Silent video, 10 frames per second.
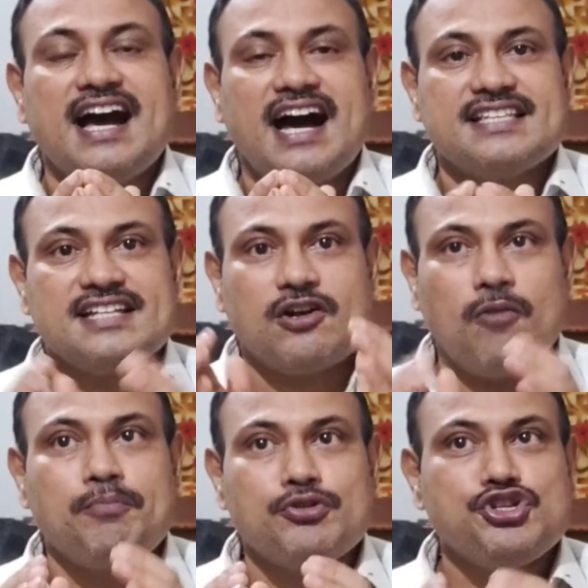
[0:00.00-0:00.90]
as a
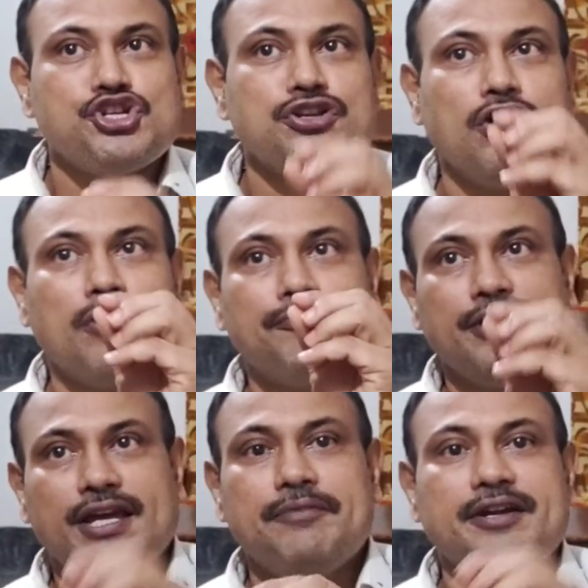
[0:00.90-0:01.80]
composition of
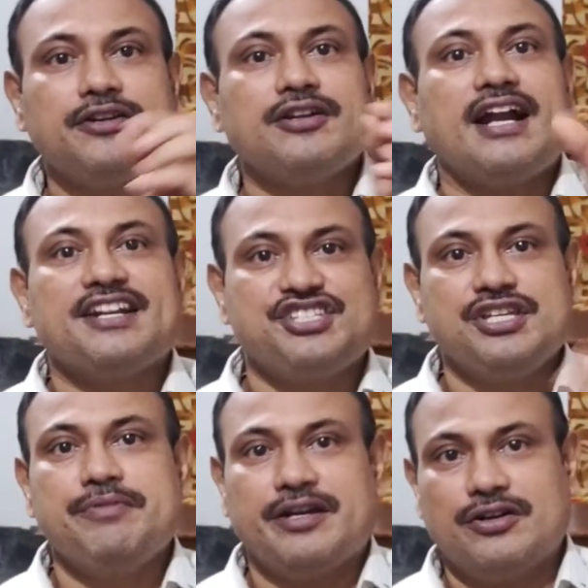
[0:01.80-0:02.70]
A vector and
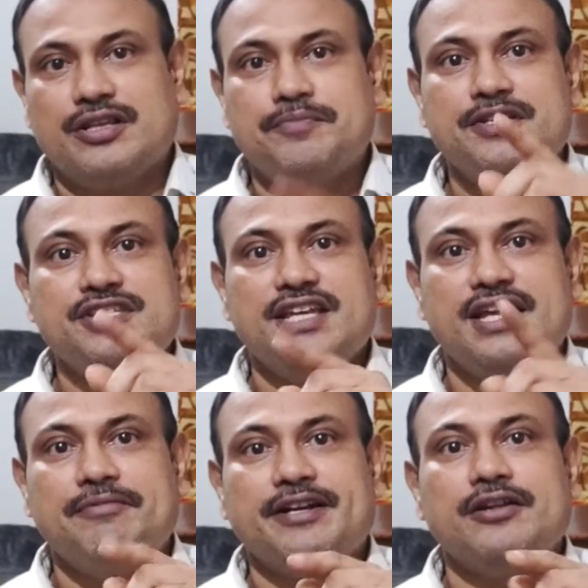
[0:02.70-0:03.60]
C vector, that means A
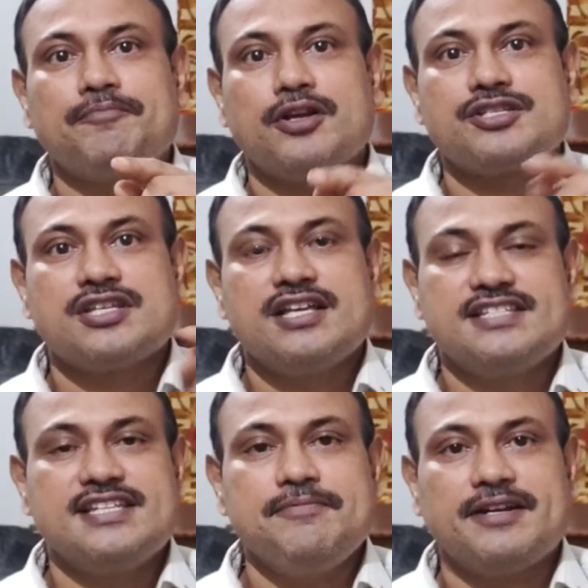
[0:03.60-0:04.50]
vector plus
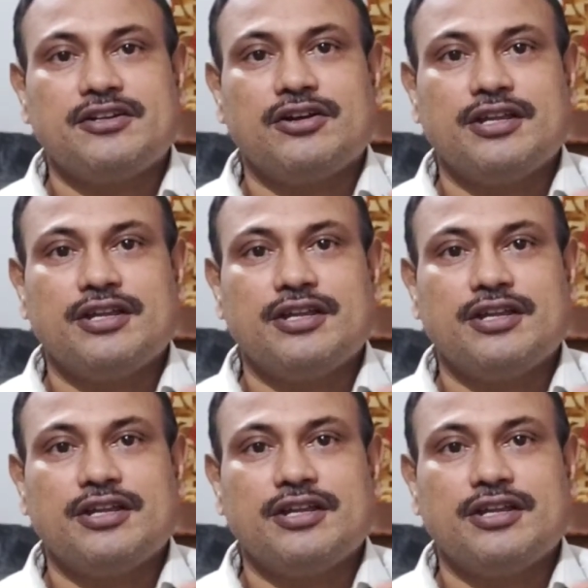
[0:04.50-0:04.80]
C vector,